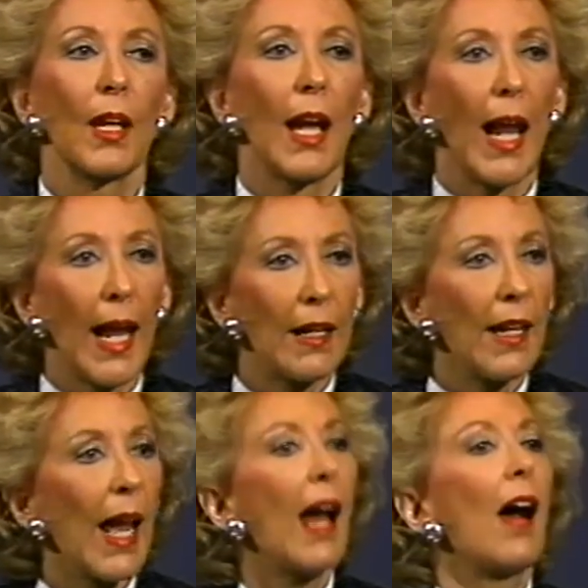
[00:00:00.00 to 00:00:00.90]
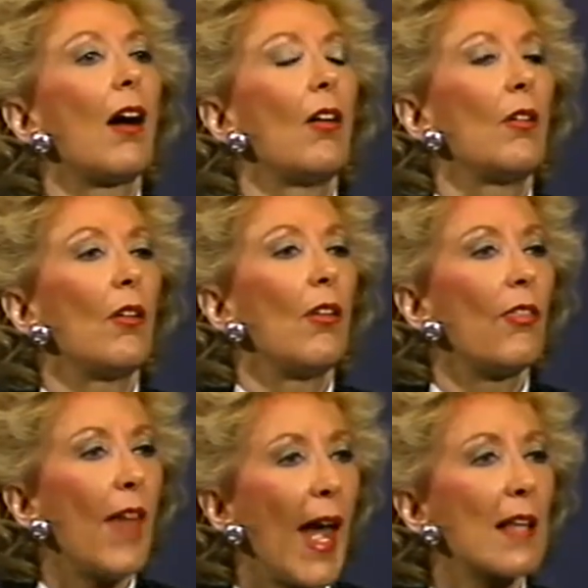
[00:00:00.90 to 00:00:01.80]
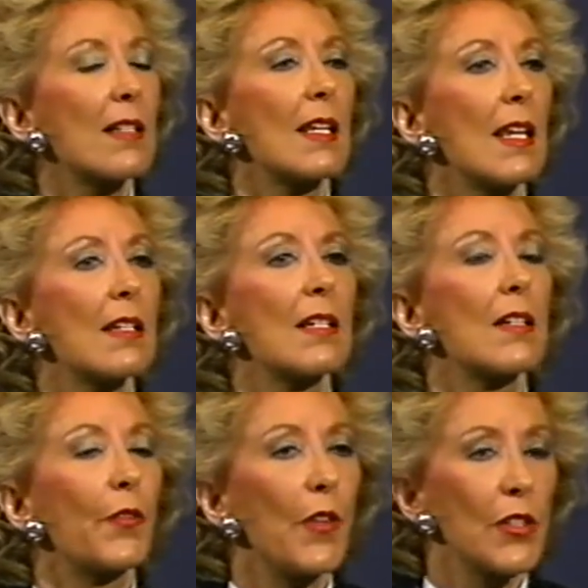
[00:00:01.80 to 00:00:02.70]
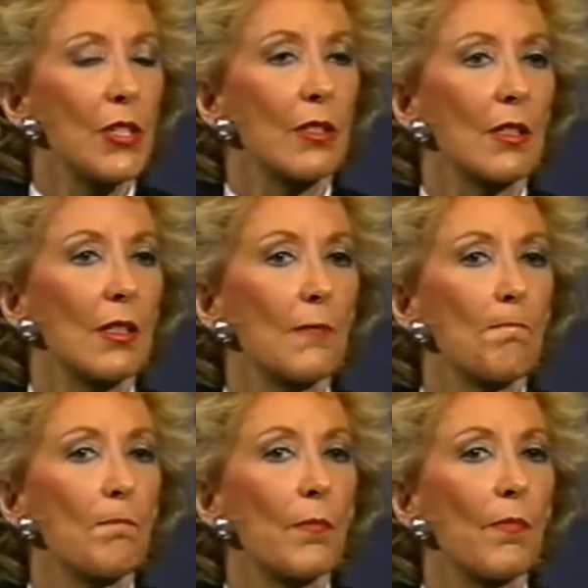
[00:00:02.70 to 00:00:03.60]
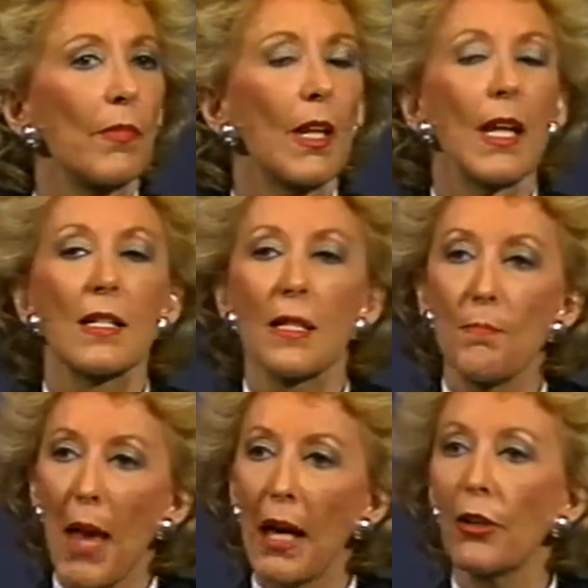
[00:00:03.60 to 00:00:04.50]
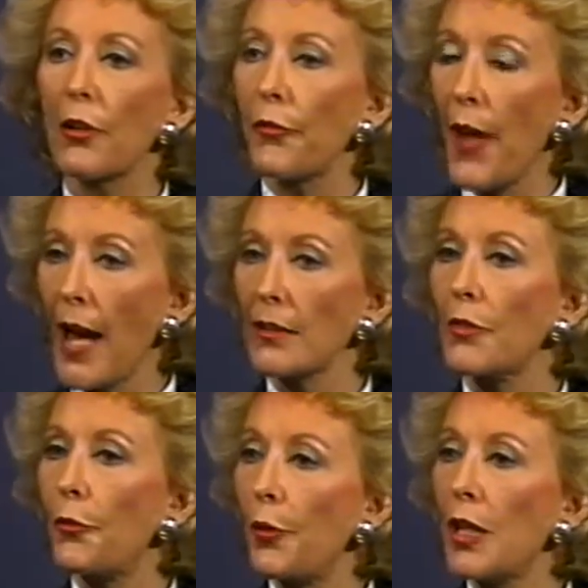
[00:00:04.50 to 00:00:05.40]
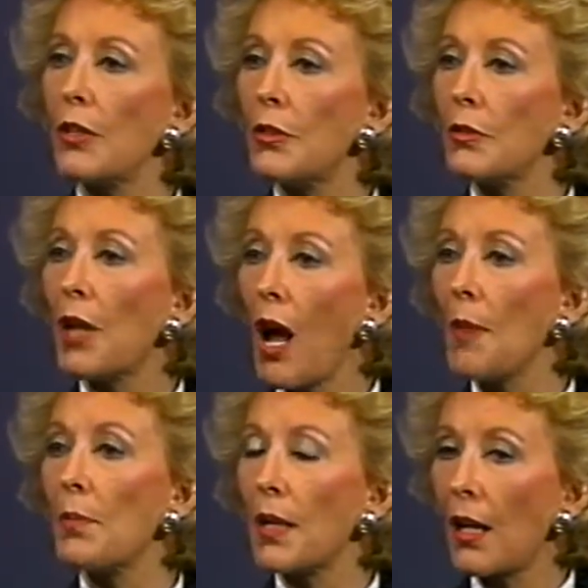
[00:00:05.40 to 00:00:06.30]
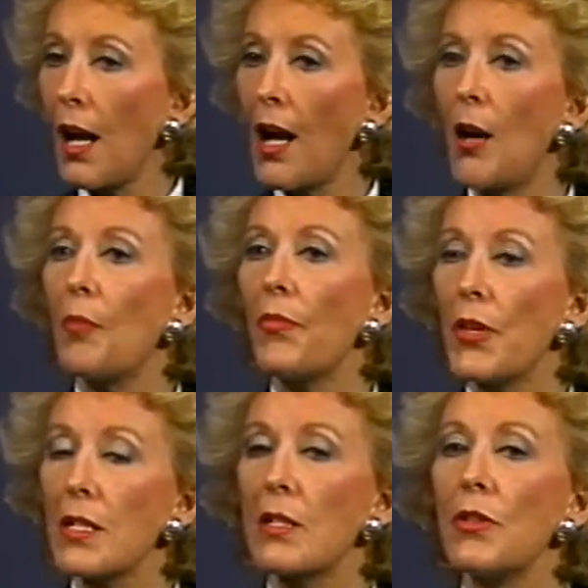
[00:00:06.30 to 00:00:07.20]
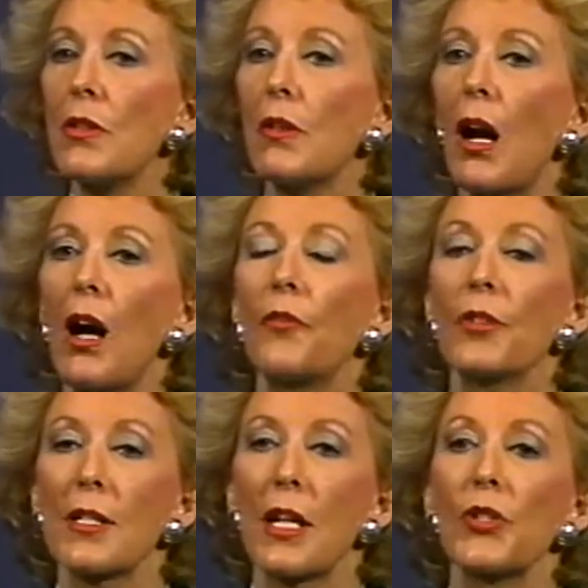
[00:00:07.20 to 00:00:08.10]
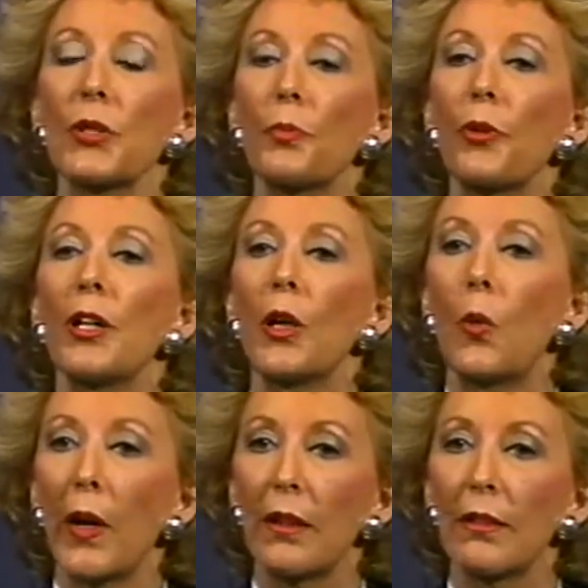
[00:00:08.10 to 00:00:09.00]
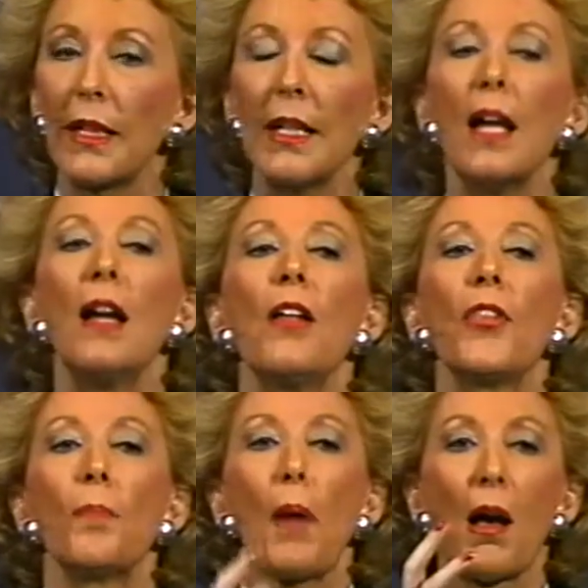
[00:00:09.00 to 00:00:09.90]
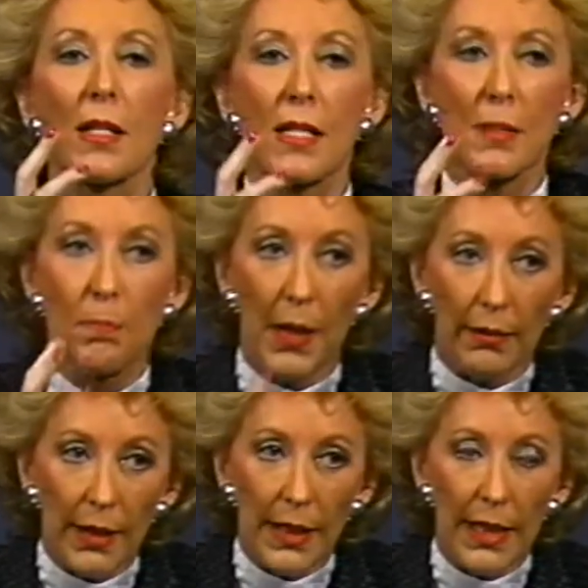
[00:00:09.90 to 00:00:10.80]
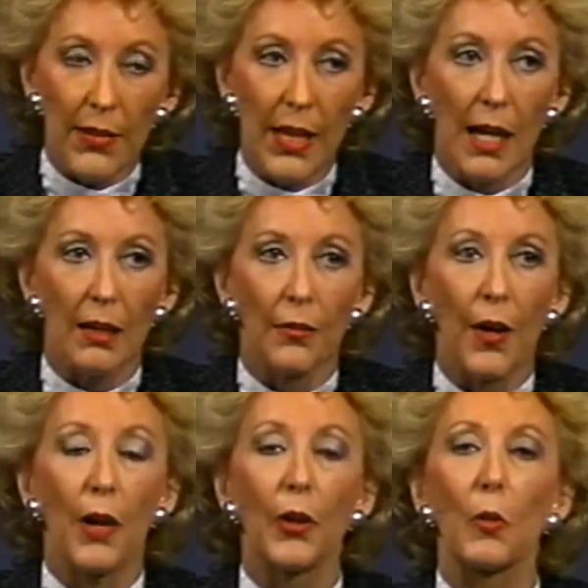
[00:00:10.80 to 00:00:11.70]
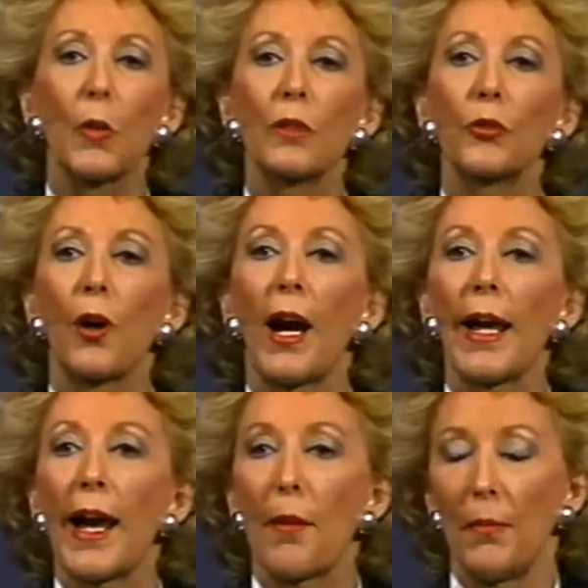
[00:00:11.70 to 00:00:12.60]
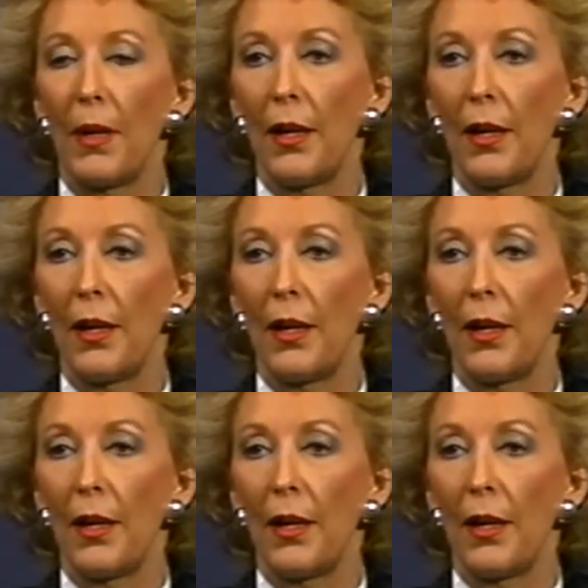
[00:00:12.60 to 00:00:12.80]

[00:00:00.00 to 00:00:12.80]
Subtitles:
And now, that's insufficient. As a matter of fact, if we do not become this new conversation pretty quickly, the possibility the end of hunger will dry up.